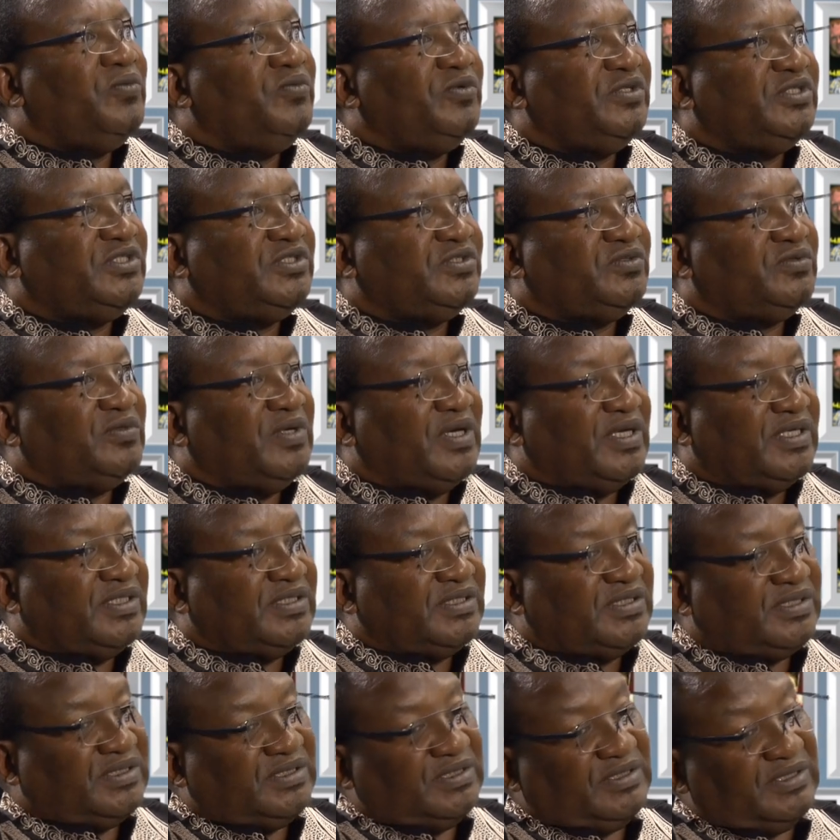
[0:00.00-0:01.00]
which
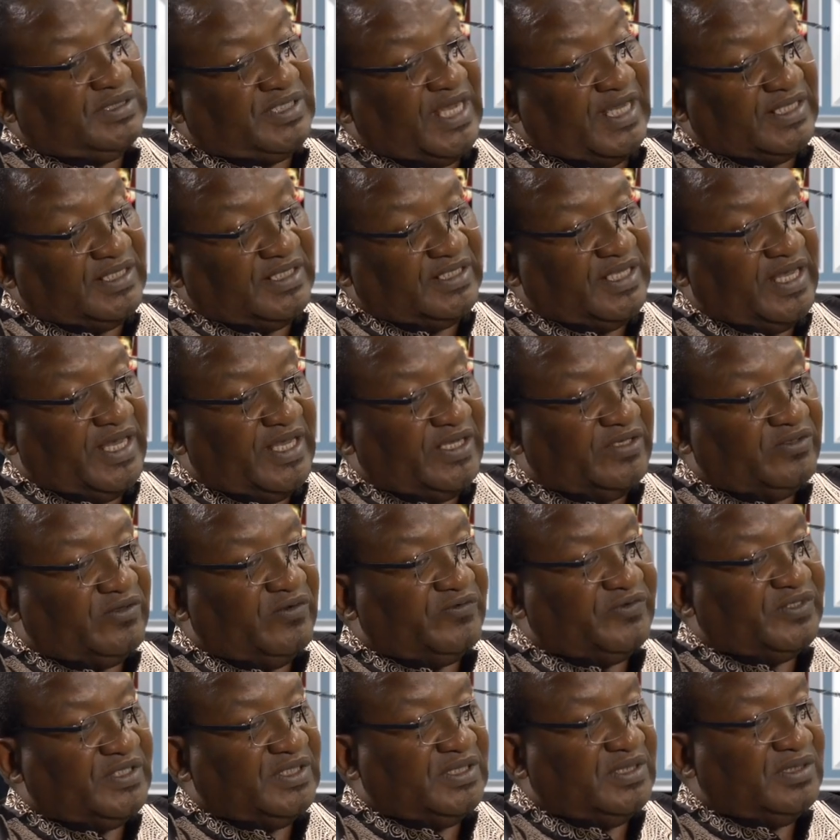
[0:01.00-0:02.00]
was right at the end
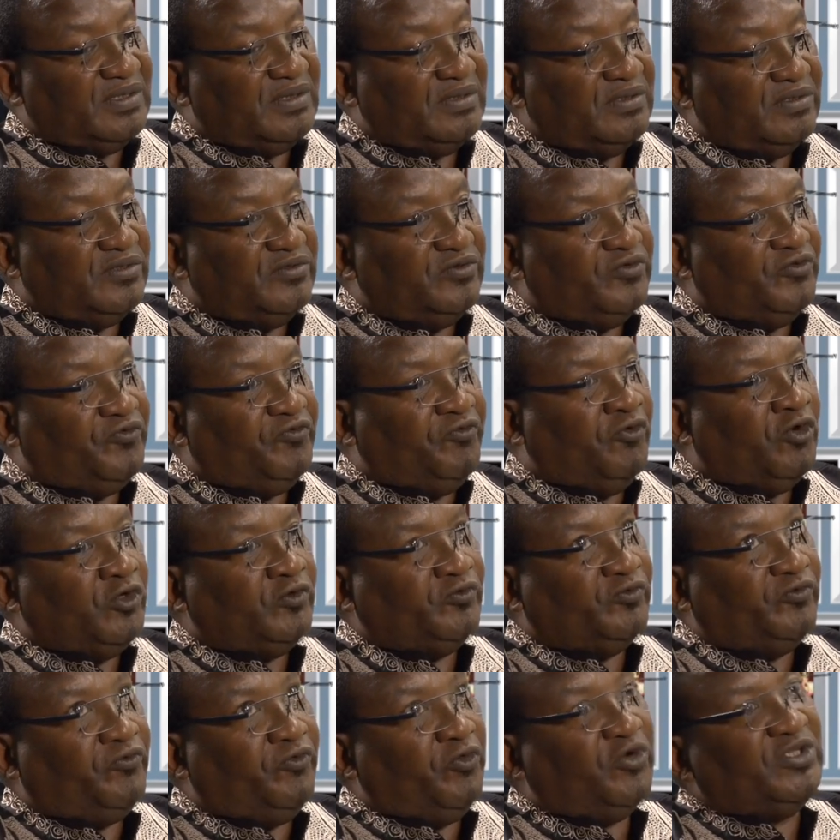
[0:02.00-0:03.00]
of the
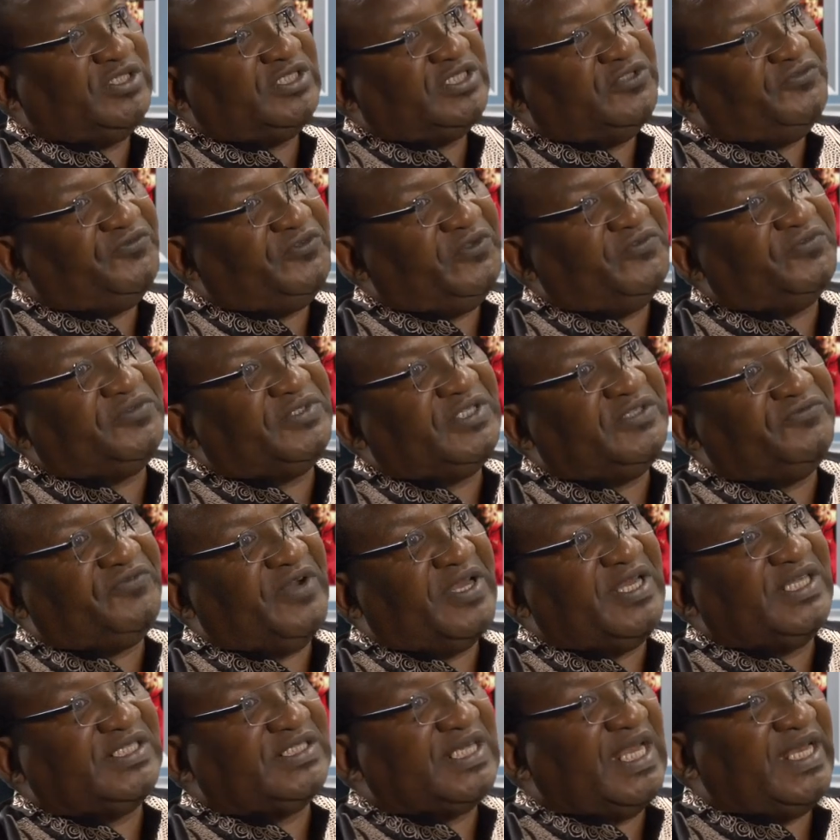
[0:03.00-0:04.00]
14-15
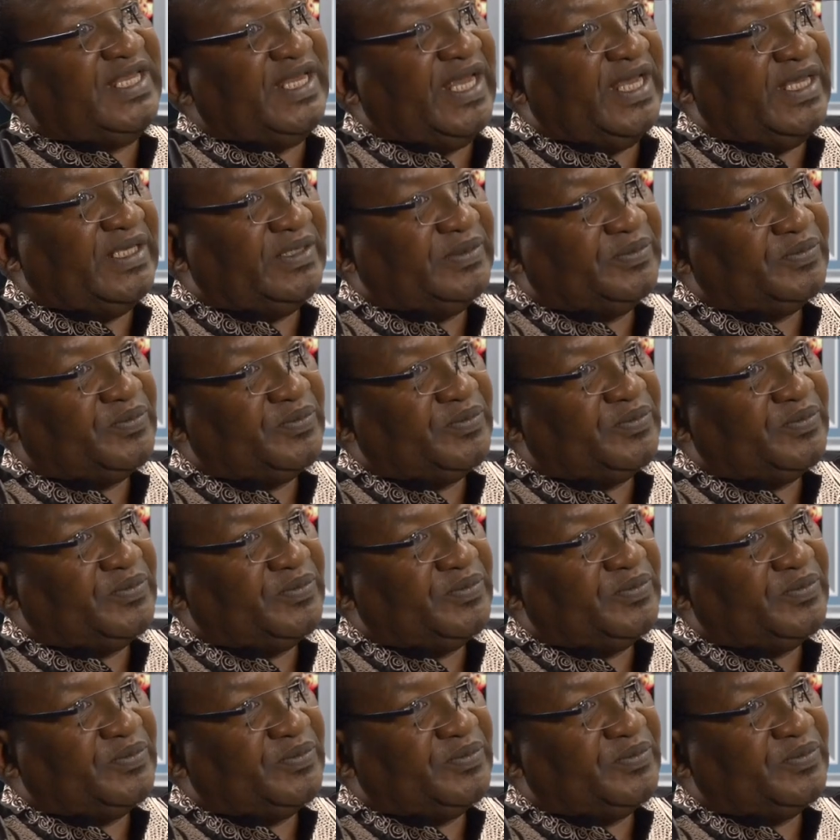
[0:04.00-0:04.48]
financial year.